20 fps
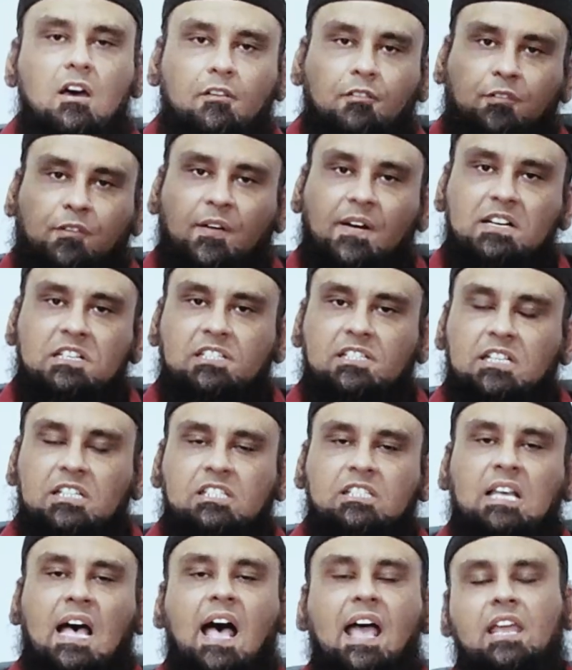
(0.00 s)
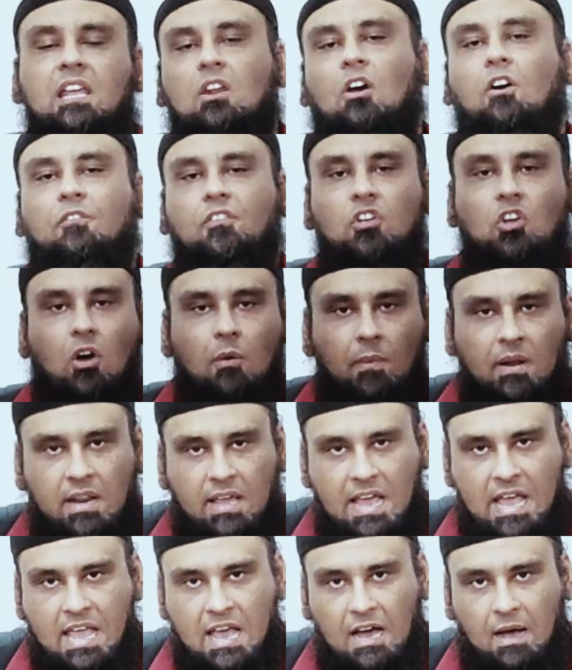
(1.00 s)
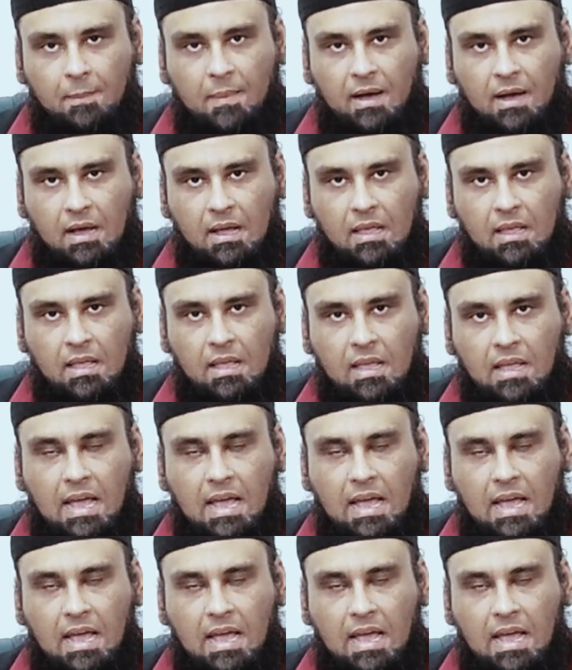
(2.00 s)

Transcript: first sign of Yawm al-Qiyamah.